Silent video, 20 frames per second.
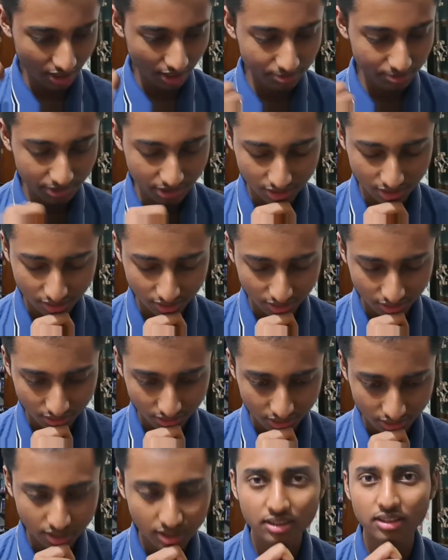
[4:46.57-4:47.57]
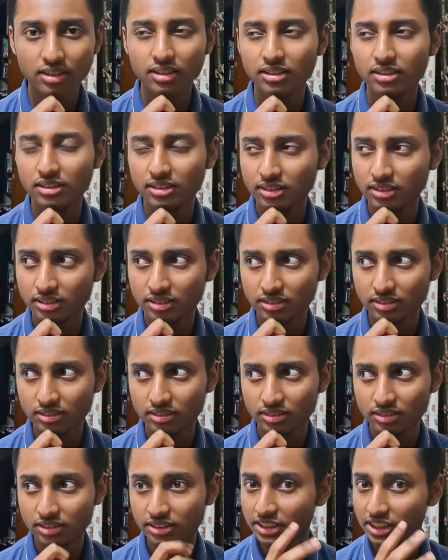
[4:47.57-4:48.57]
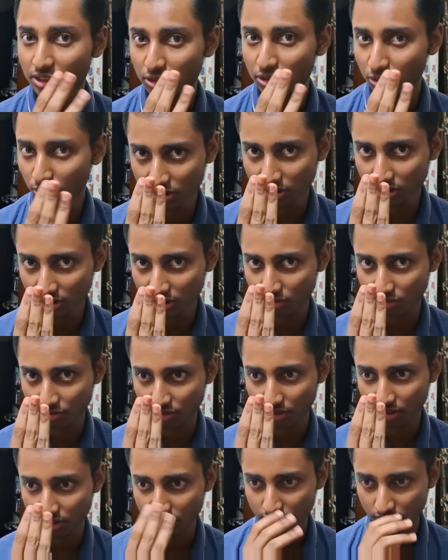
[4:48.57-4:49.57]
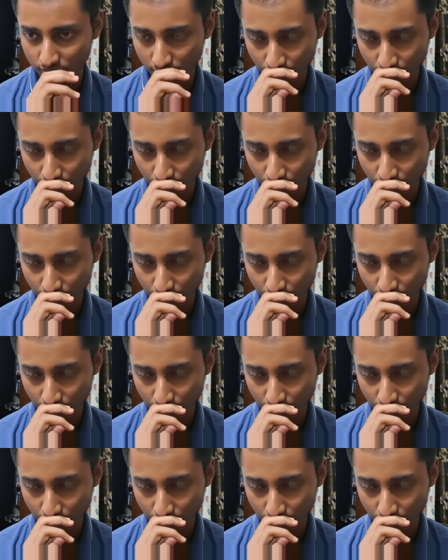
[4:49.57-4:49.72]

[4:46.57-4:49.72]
mean, three consecutive leaks.